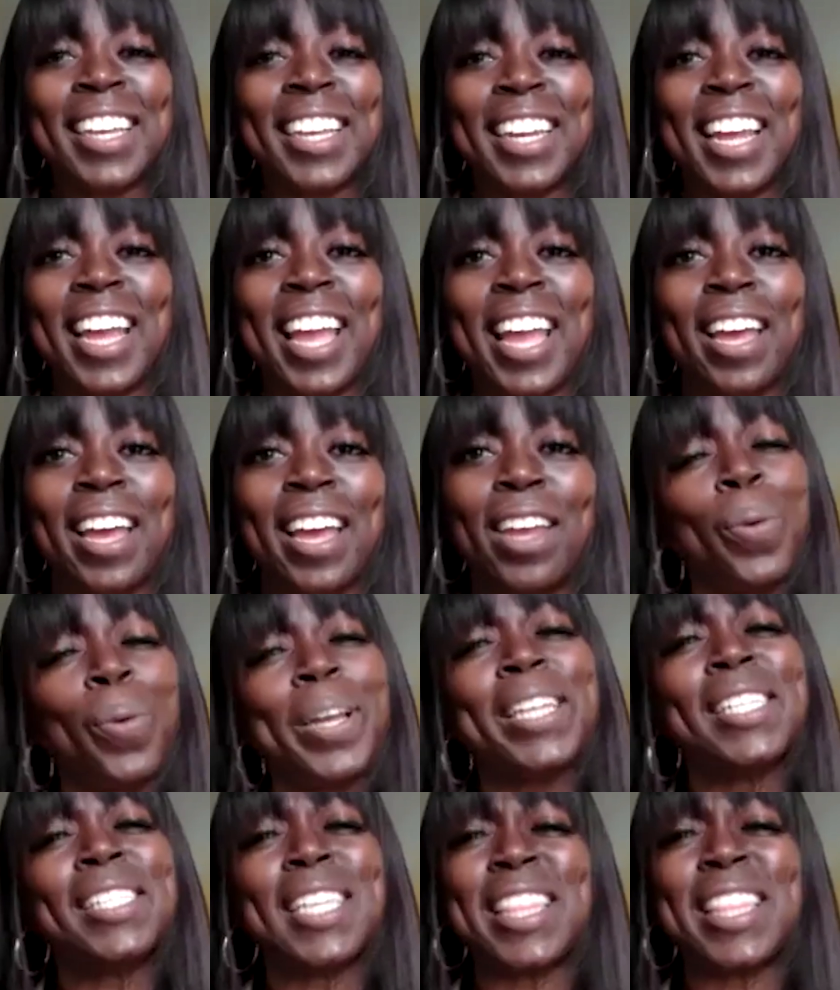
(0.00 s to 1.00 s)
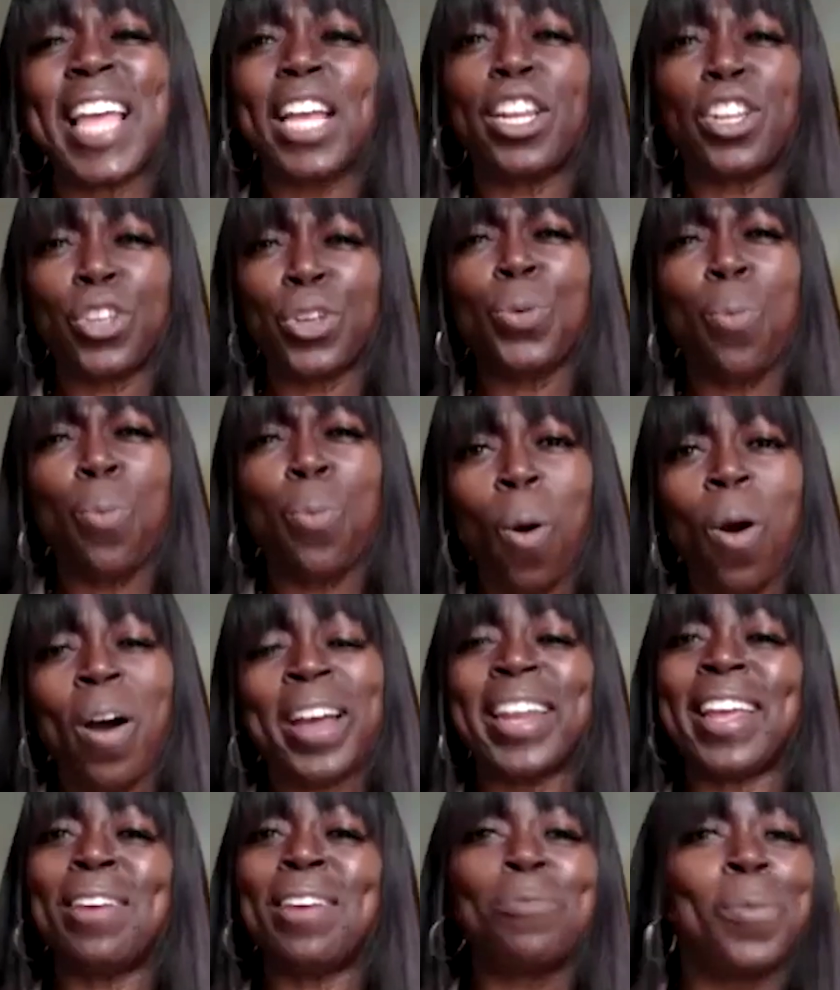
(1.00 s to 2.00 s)
what is it that you
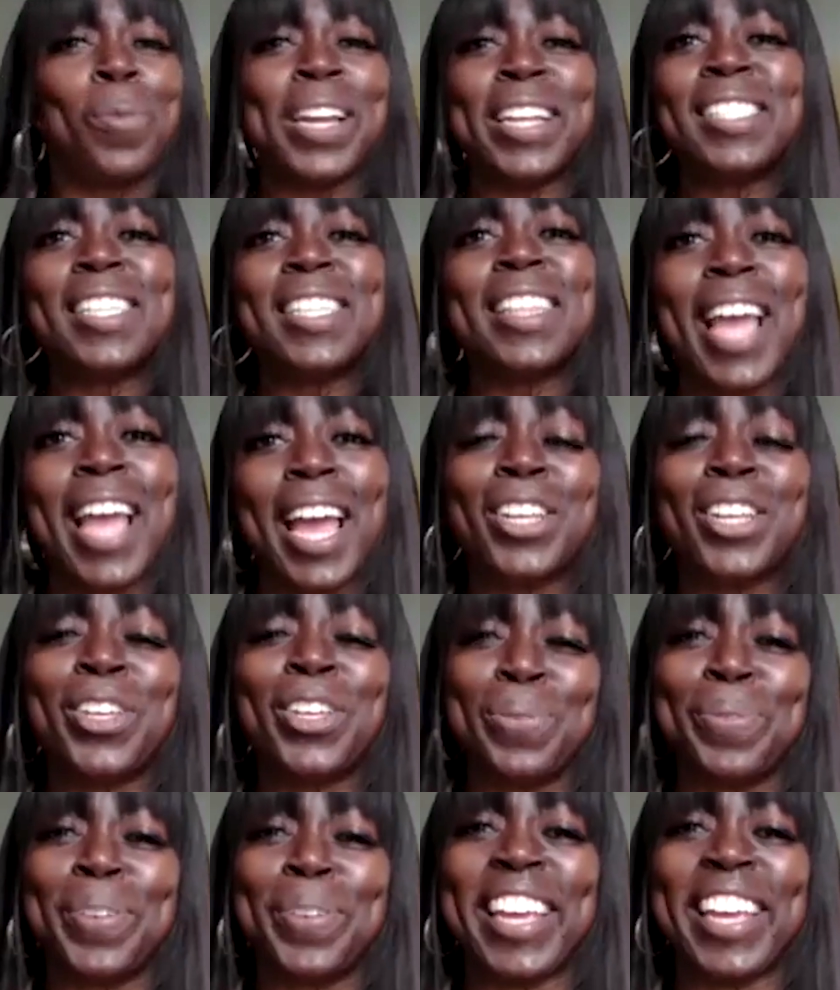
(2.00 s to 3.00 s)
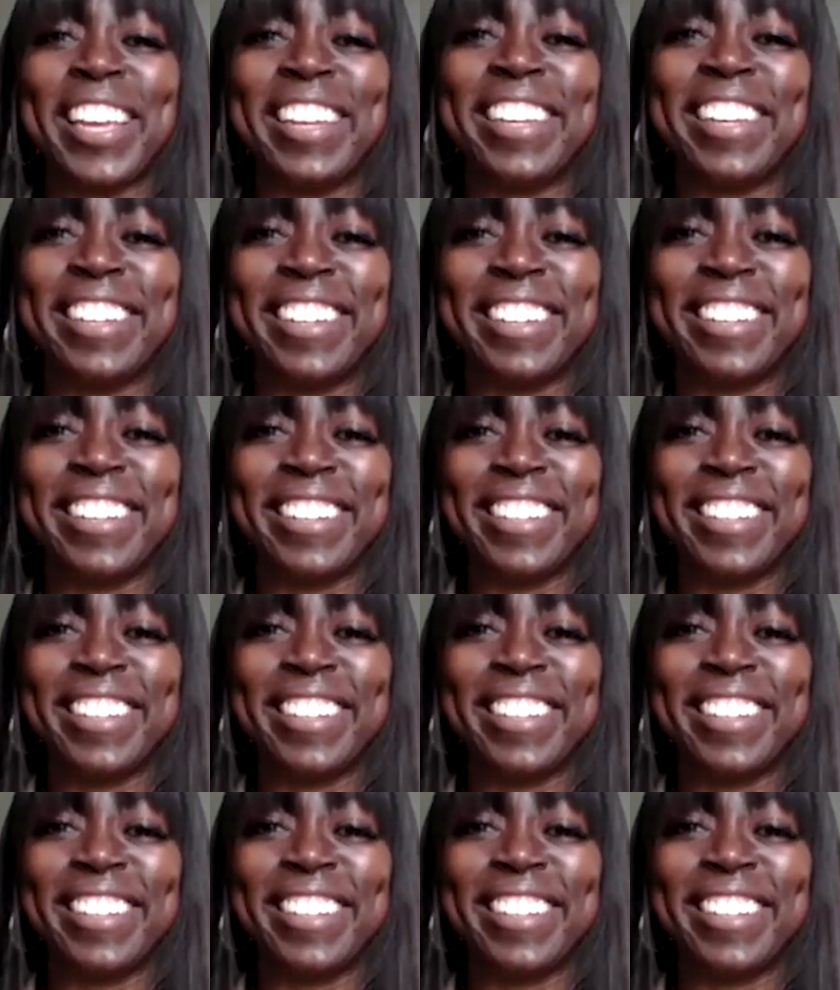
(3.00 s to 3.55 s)
want and what is it that you need?